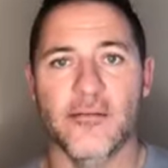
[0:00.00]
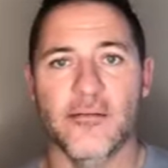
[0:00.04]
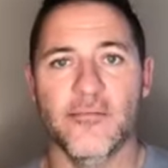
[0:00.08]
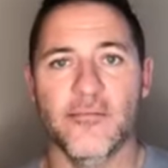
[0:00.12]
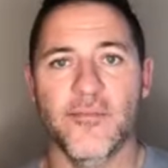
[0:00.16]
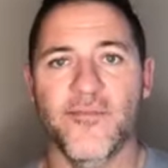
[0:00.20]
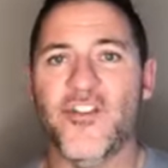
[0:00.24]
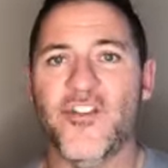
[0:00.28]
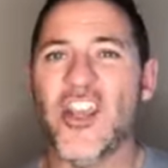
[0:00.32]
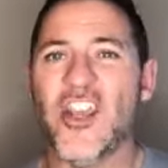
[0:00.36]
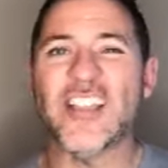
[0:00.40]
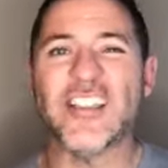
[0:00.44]

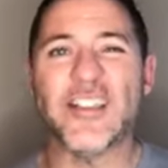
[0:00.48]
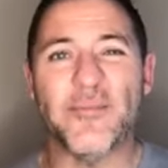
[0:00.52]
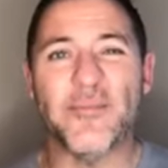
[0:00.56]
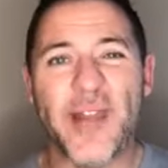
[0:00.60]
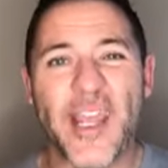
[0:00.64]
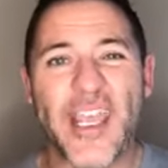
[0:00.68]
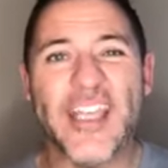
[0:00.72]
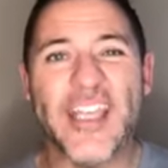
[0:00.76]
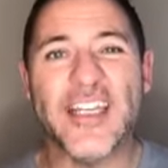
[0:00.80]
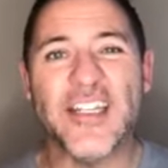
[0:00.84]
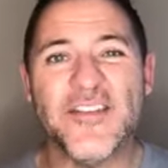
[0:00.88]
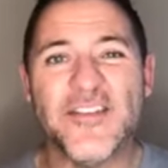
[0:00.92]
If you got some
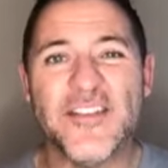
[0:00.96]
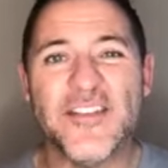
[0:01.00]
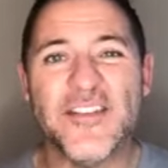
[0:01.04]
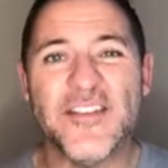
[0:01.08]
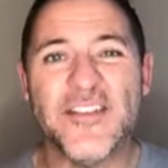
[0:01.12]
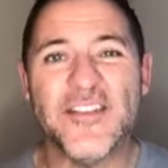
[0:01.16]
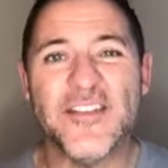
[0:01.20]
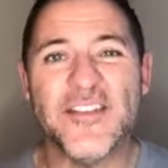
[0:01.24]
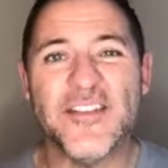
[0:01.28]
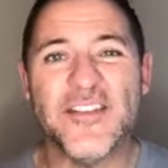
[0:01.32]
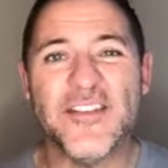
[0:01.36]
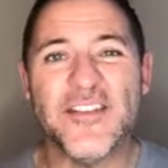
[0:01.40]
negative
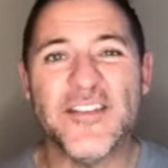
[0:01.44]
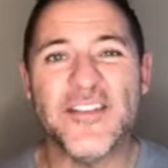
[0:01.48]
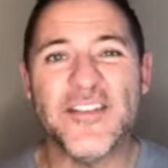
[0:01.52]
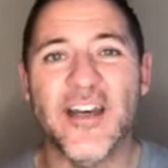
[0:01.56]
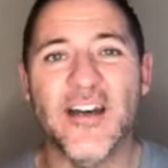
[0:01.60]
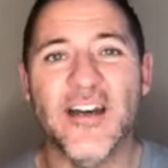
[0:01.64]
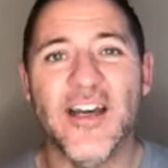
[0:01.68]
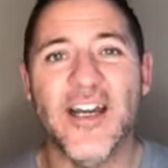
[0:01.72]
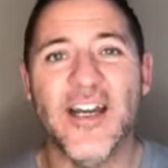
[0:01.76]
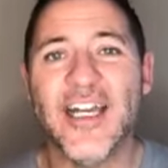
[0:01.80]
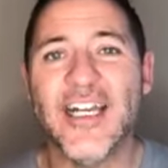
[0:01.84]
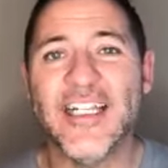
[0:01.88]
stuff in
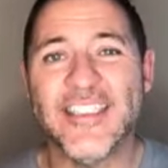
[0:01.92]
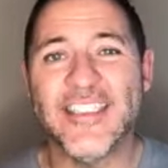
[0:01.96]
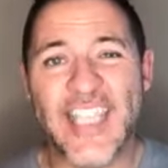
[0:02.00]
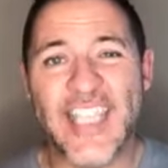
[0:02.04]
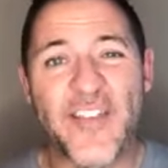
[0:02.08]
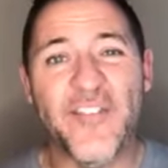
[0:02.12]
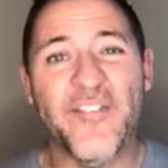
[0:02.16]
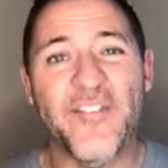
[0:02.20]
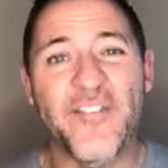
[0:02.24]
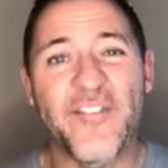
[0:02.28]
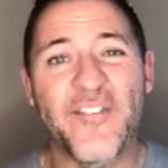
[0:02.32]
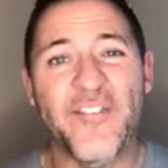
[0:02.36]
there, take
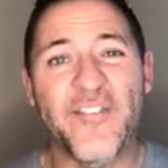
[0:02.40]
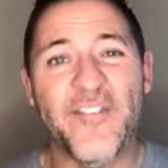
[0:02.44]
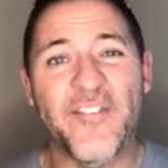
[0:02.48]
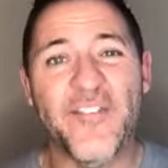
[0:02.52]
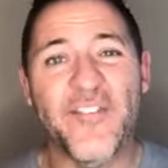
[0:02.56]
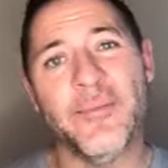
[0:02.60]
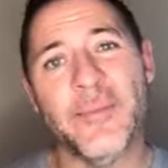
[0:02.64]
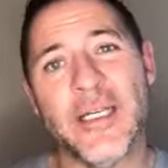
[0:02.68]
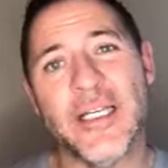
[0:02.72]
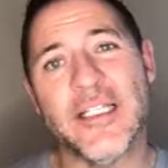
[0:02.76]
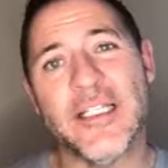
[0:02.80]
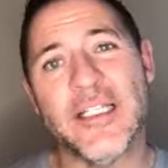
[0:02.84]
15
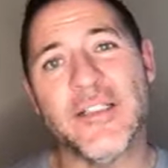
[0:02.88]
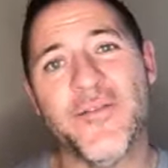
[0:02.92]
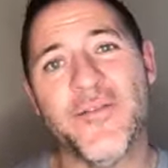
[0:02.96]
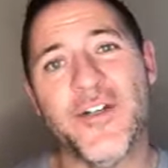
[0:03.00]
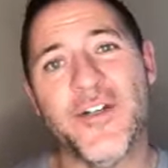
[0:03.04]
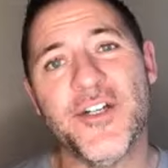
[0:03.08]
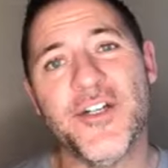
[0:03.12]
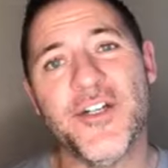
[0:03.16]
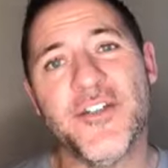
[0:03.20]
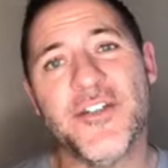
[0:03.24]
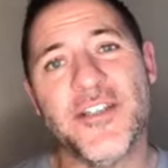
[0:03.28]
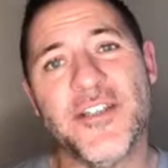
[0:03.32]
minutes for
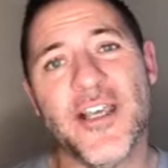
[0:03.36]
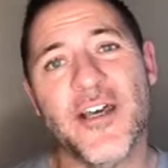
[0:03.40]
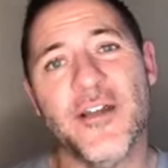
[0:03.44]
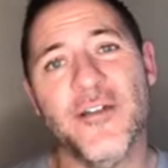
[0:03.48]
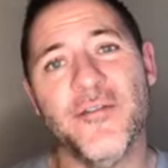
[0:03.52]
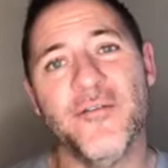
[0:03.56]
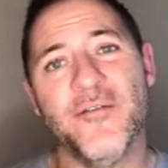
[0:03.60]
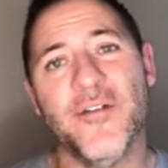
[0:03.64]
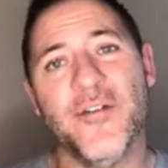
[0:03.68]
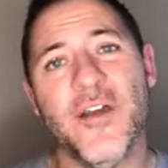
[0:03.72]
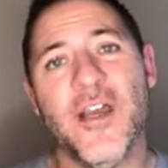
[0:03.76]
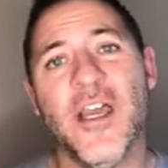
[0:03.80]

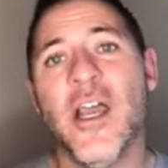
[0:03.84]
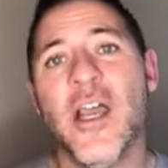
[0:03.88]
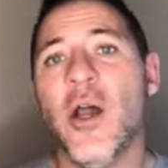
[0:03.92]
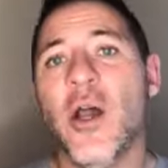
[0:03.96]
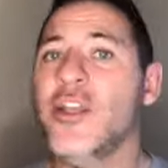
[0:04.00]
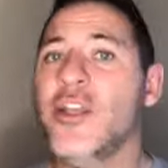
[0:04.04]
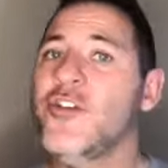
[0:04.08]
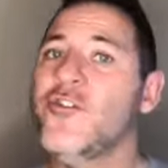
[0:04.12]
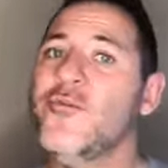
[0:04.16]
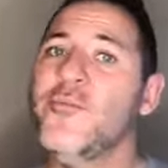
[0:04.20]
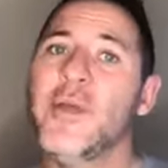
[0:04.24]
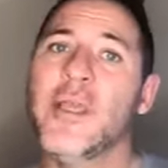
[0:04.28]
yourself.
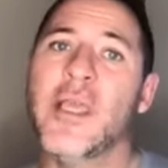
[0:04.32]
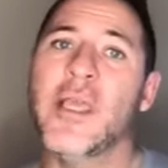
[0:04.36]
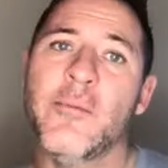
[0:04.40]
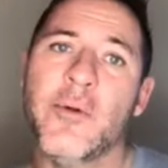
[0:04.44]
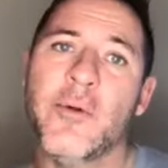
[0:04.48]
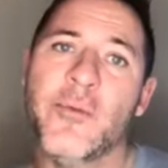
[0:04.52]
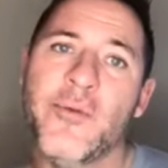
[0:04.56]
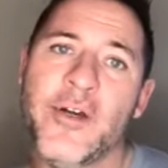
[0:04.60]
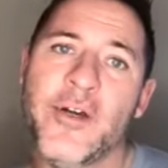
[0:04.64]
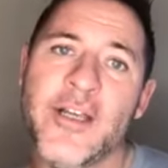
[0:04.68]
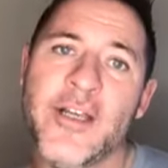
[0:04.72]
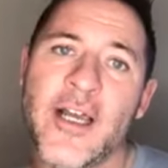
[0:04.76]
You've become a
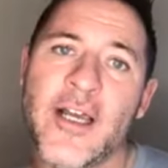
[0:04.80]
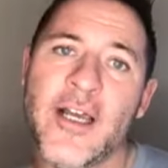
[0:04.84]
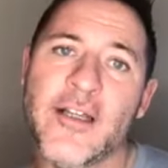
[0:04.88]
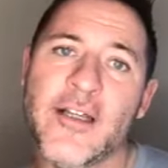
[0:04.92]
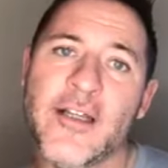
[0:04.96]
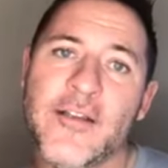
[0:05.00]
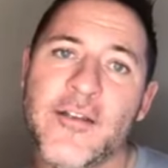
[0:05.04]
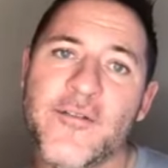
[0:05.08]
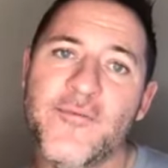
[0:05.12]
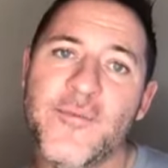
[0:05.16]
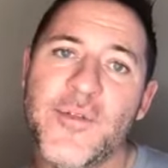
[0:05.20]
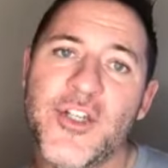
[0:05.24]

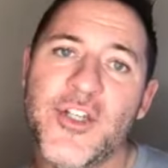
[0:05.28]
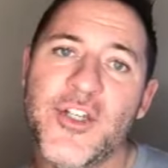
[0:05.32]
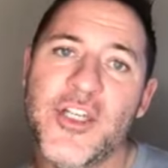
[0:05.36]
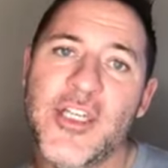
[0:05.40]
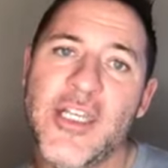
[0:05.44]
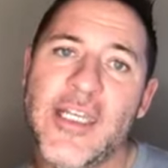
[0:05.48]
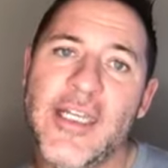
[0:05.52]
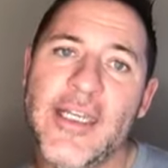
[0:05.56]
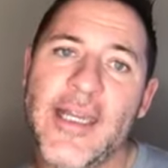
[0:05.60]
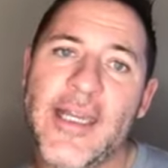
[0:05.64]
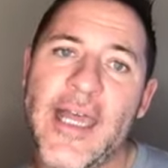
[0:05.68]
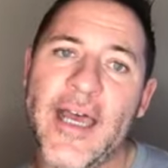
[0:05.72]
productive
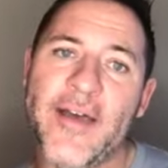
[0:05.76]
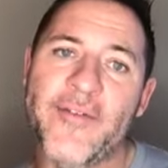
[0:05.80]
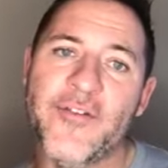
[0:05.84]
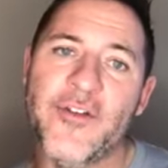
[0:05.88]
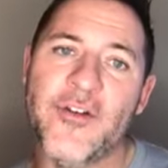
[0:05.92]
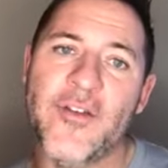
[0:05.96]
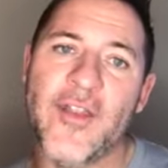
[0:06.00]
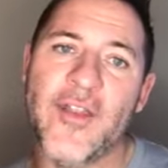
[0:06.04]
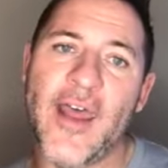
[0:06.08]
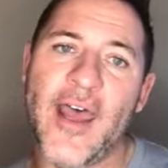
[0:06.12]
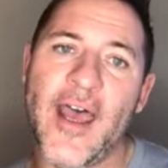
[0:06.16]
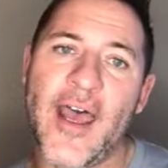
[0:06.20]
machine after
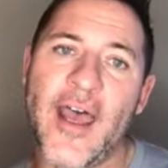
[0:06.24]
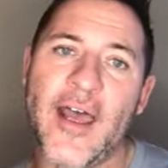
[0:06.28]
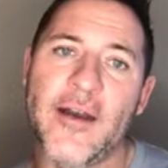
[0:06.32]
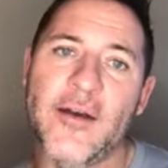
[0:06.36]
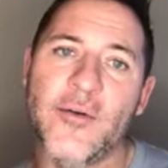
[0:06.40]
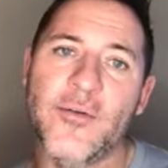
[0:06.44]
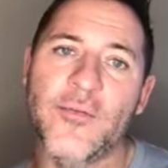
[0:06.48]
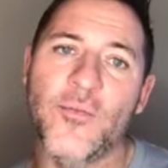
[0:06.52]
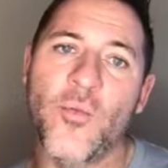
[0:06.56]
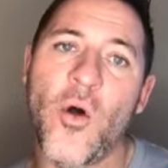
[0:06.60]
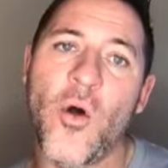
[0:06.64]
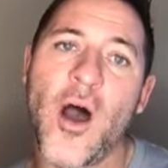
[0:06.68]
that.
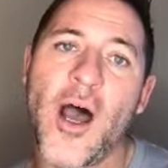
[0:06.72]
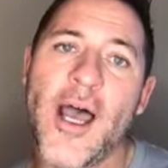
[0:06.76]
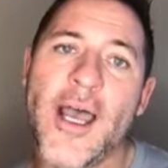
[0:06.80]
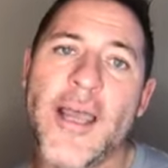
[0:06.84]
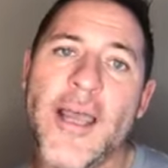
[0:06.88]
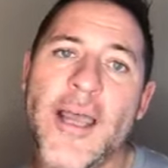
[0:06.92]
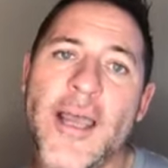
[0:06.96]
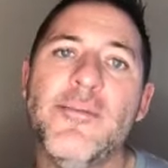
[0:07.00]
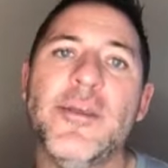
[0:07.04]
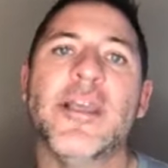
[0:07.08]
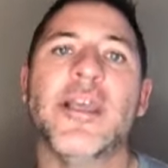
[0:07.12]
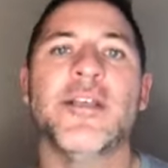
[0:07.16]
Why?
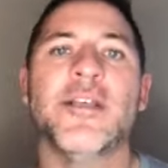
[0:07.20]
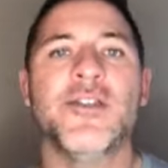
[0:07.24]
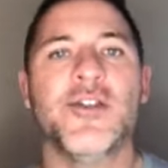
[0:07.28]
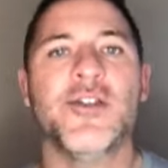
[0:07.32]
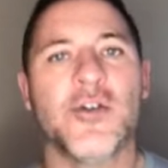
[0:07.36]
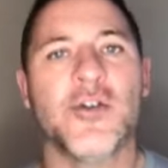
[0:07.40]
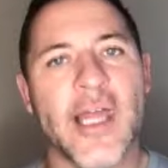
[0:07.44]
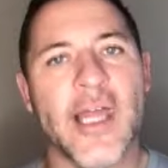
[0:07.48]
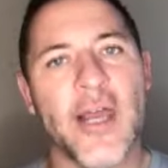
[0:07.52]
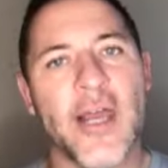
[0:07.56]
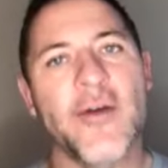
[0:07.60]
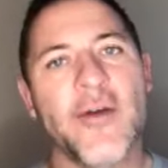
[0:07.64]
Because you're
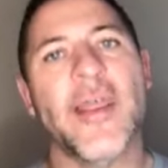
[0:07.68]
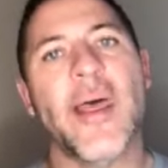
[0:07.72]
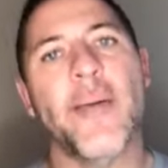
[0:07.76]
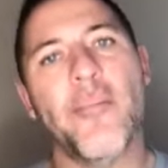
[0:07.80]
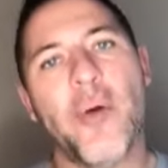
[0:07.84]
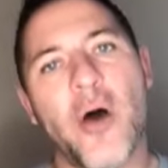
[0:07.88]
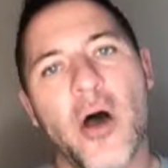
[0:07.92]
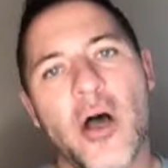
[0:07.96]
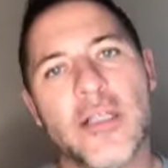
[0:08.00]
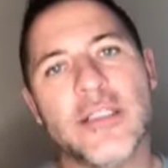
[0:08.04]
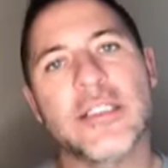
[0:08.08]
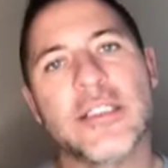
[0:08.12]
allowing that
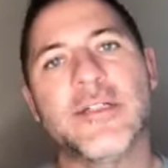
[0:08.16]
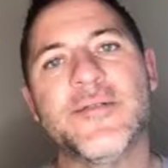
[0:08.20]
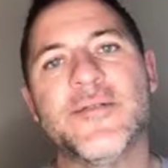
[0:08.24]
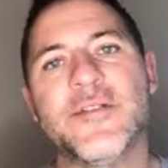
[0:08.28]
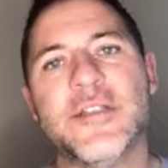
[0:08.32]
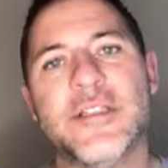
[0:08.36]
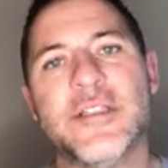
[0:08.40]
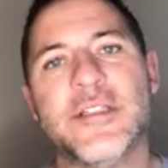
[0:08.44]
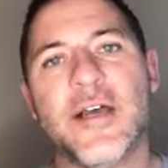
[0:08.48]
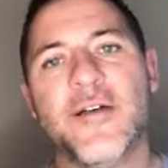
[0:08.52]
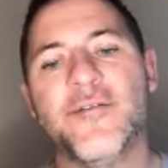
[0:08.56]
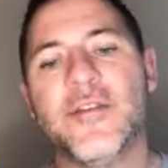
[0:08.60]
positive
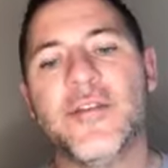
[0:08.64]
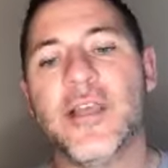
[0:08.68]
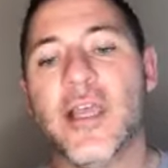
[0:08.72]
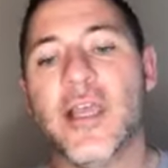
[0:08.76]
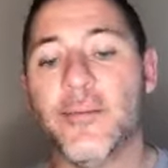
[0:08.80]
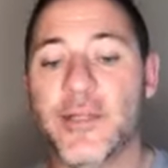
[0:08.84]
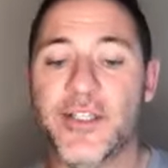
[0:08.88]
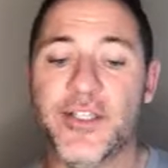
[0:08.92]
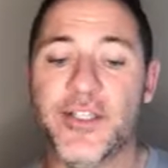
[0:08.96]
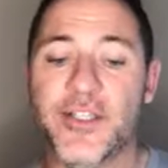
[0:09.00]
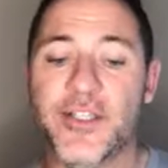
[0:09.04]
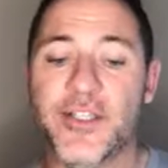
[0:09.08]
stuff to come
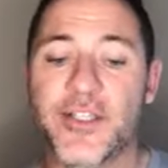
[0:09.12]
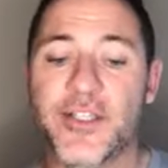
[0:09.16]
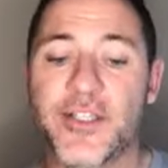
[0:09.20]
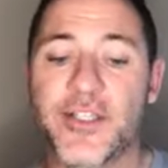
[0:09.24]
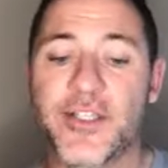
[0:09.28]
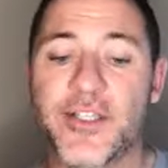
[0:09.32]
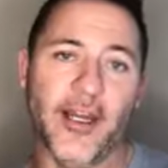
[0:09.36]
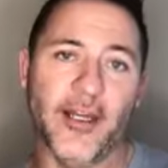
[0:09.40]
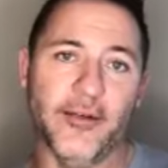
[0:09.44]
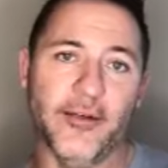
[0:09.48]
into your brain.